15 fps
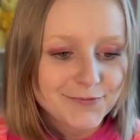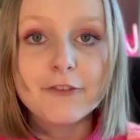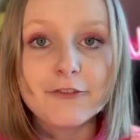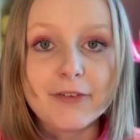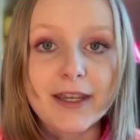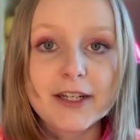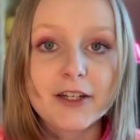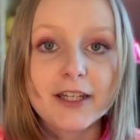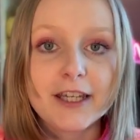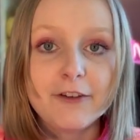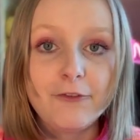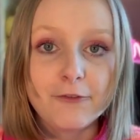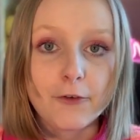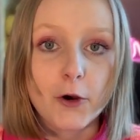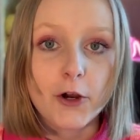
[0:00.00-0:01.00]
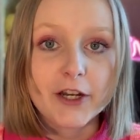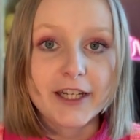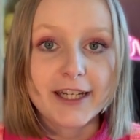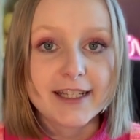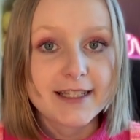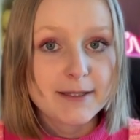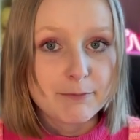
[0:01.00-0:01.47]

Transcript: Finally, for this